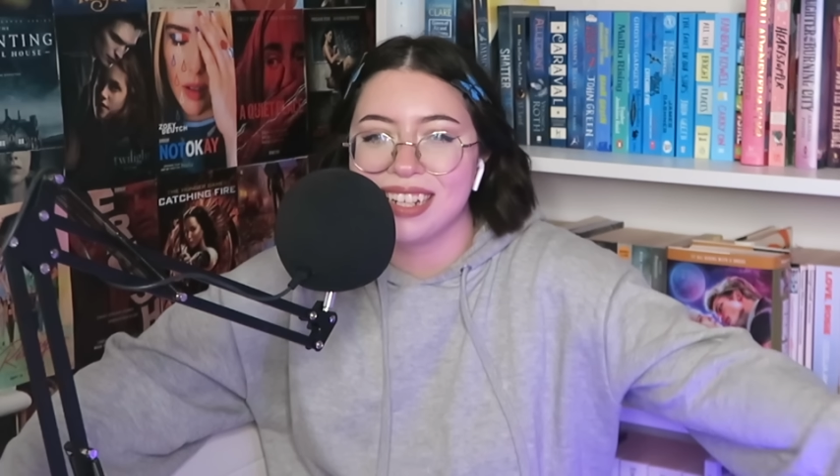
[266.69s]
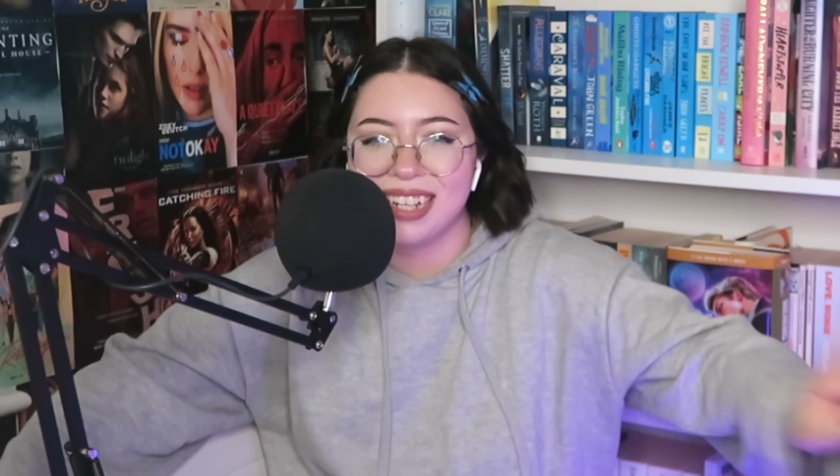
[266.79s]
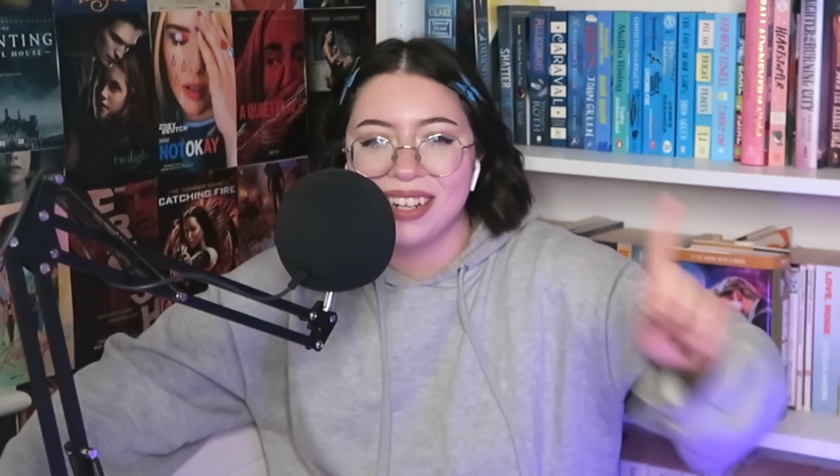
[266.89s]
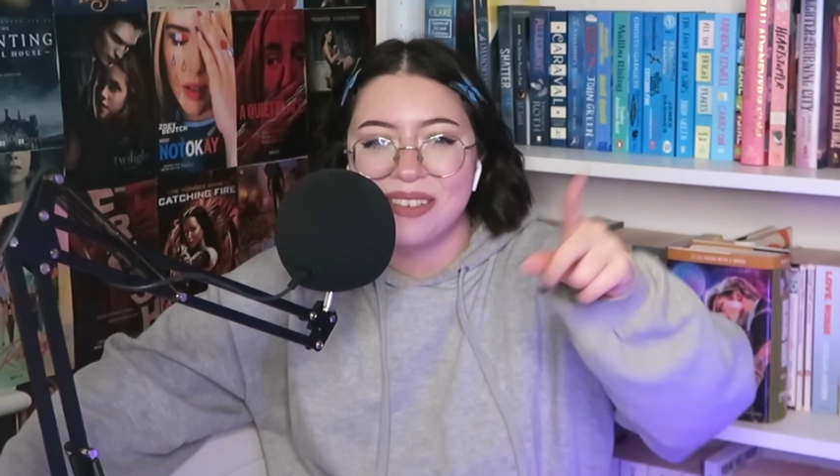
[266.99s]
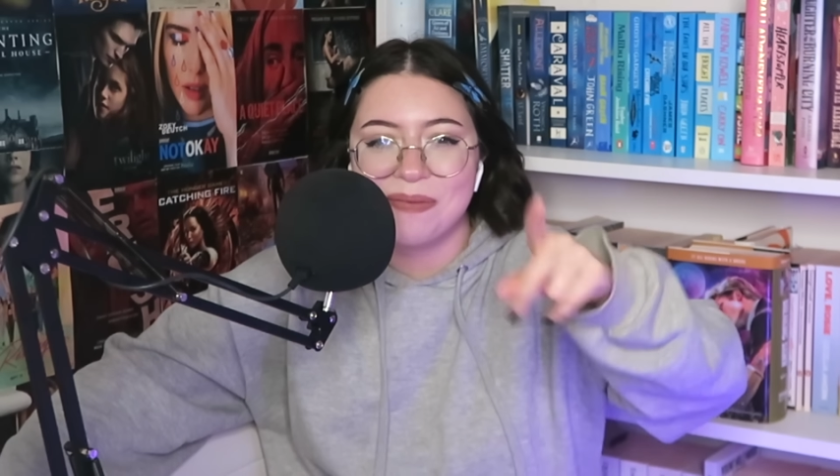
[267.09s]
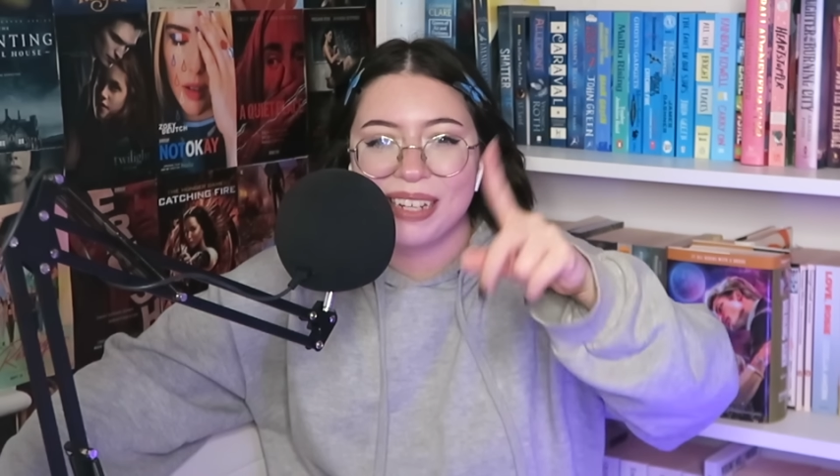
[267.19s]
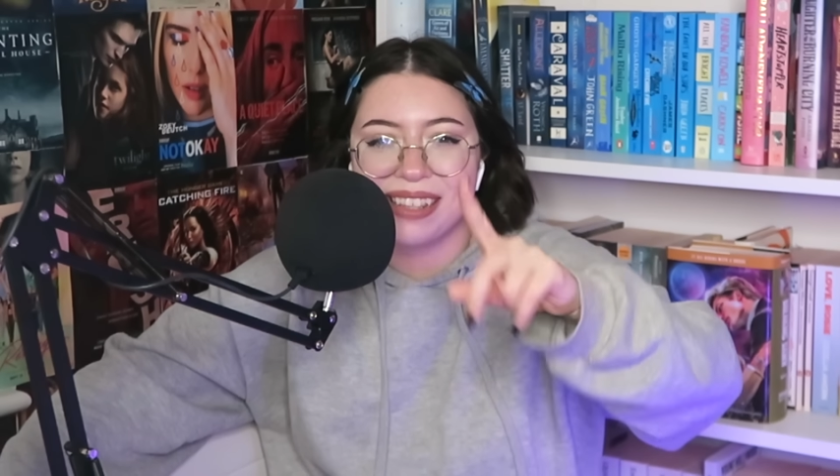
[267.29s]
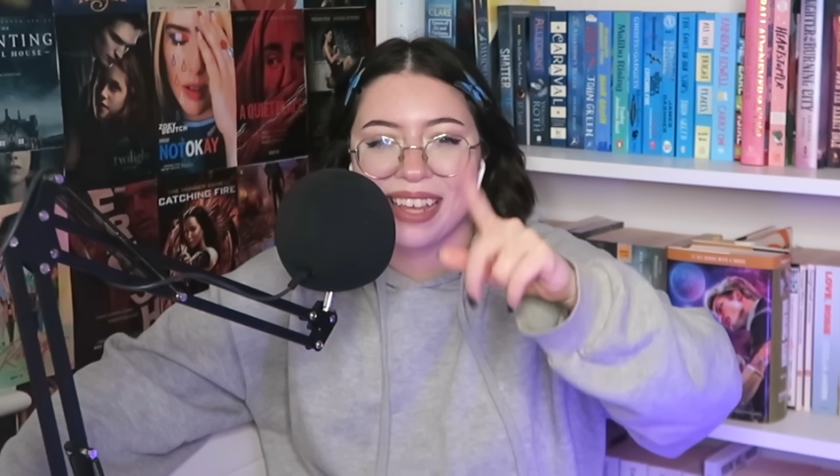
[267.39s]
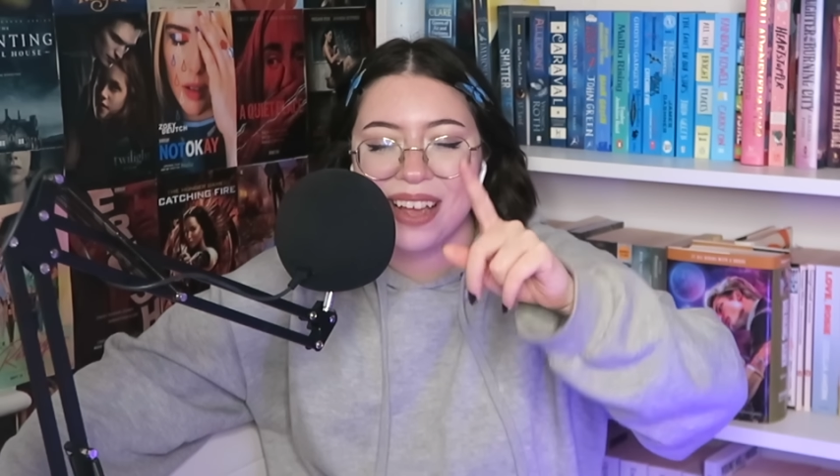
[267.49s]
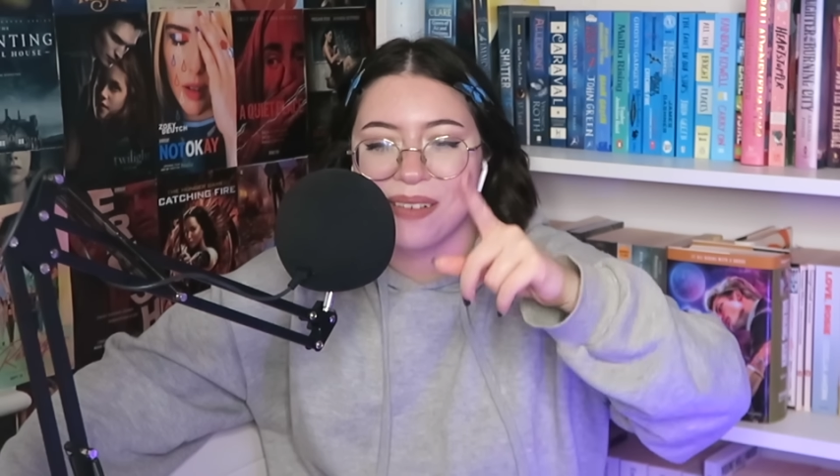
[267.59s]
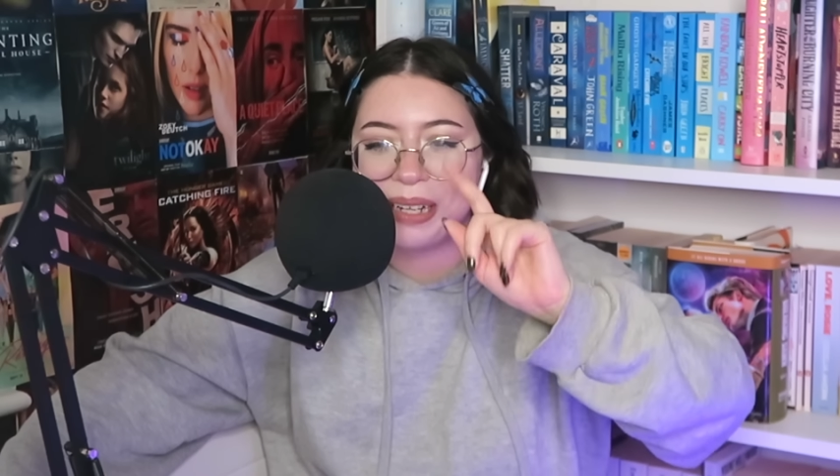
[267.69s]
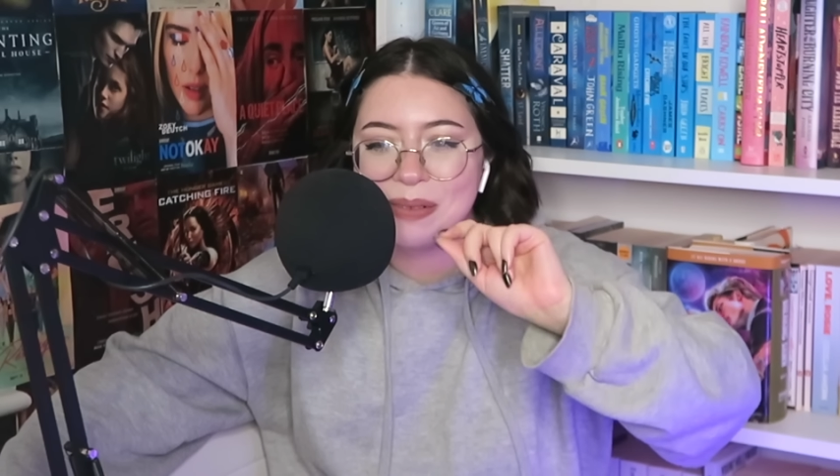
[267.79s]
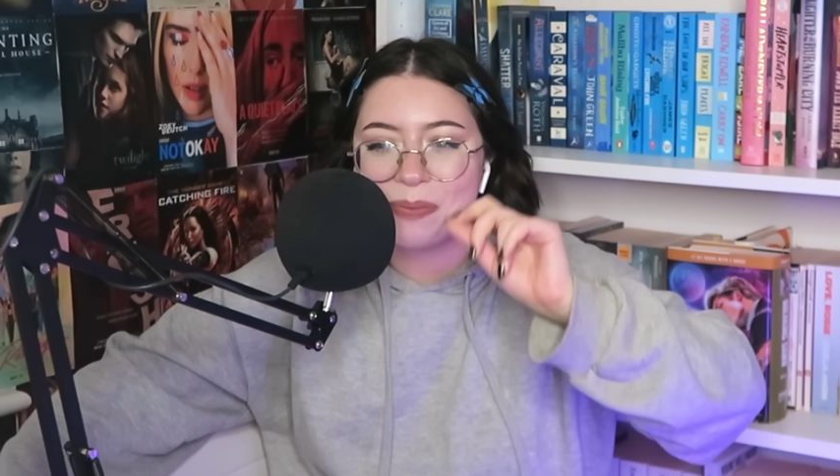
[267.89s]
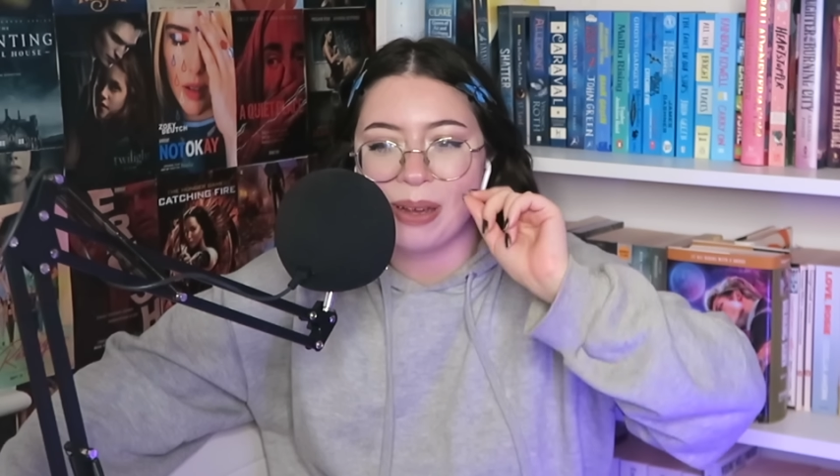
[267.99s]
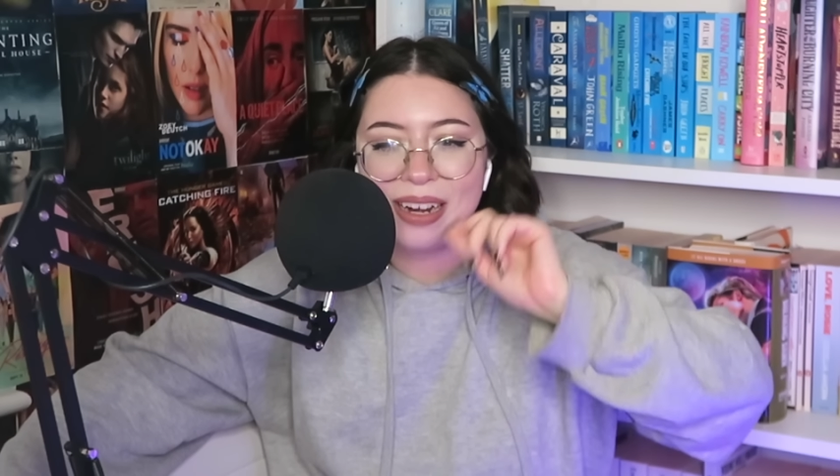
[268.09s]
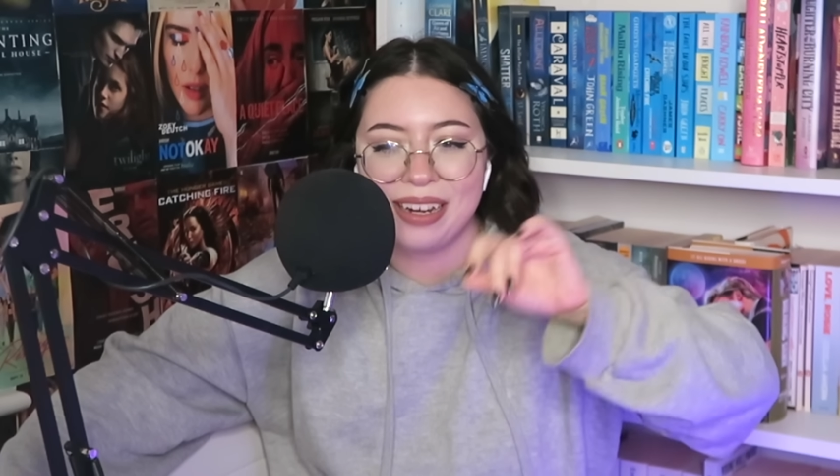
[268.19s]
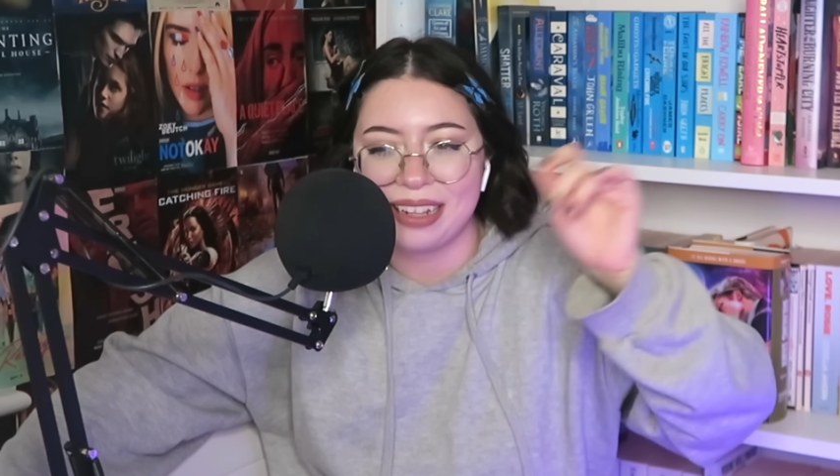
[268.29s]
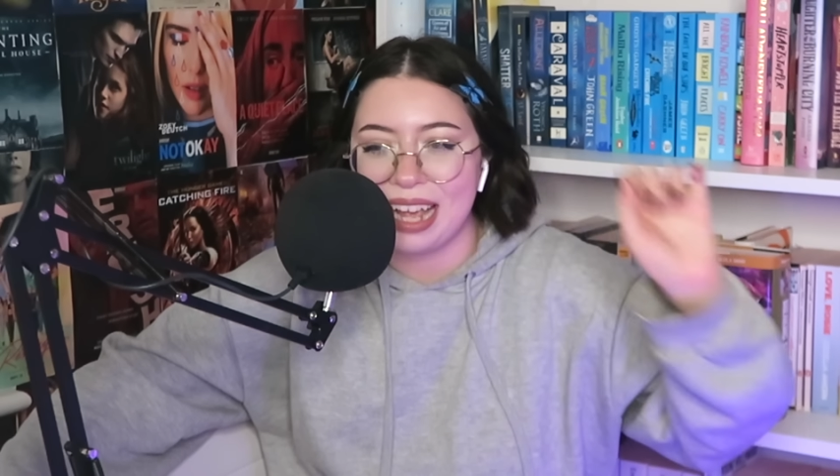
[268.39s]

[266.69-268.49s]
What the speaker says: little bit there when he was pulling like,